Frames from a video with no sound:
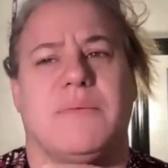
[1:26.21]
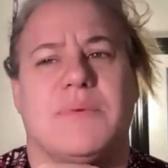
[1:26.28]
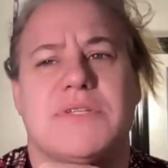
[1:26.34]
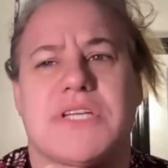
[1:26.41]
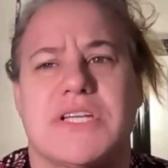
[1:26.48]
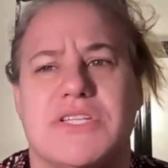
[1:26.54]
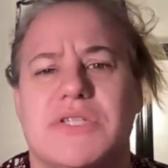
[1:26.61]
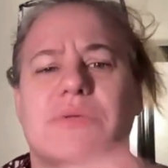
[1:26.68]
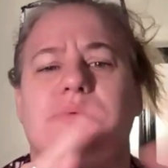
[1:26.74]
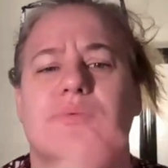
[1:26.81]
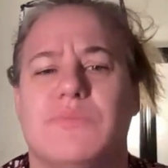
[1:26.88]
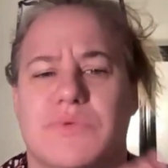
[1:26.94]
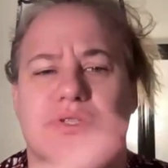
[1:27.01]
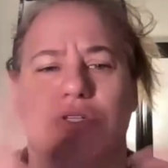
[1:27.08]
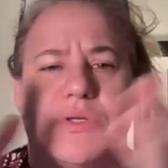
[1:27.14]
which I
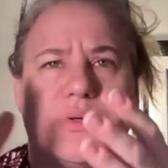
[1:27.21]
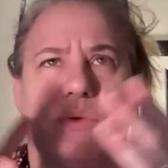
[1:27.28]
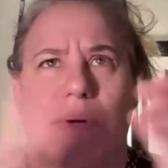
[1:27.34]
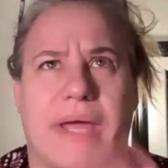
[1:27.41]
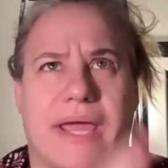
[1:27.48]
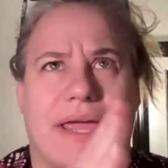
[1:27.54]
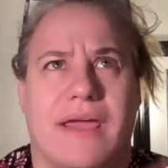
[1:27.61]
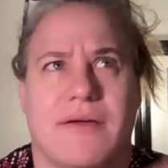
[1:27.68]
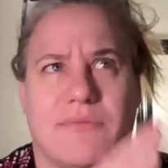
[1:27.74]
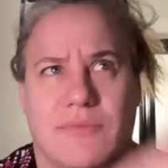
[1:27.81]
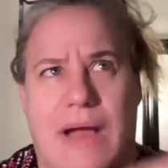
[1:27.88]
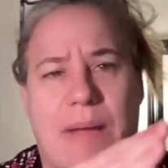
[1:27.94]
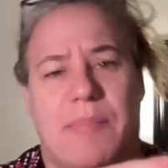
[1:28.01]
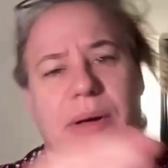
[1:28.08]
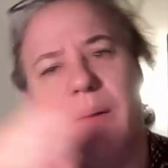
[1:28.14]
do a
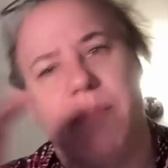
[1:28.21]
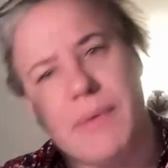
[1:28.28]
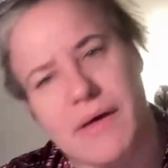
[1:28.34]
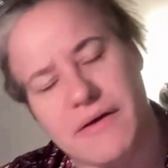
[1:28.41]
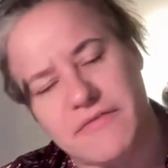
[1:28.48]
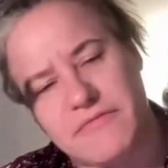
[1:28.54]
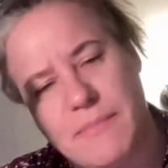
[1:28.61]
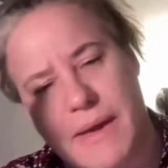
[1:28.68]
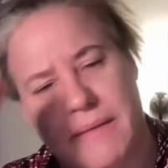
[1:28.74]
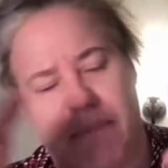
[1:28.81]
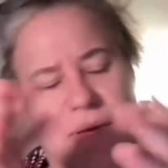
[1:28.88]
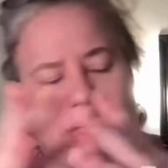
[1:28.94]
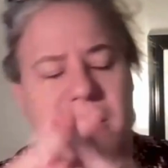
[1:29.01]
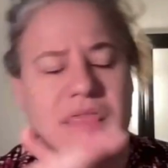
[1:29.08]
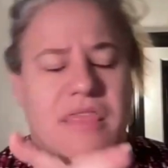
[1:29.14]
wrap up of my
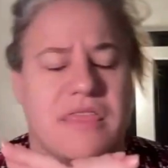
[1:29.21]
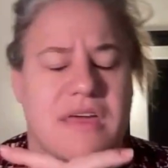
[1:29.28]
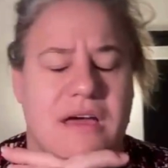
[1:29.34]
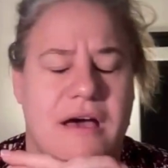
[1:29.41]
month.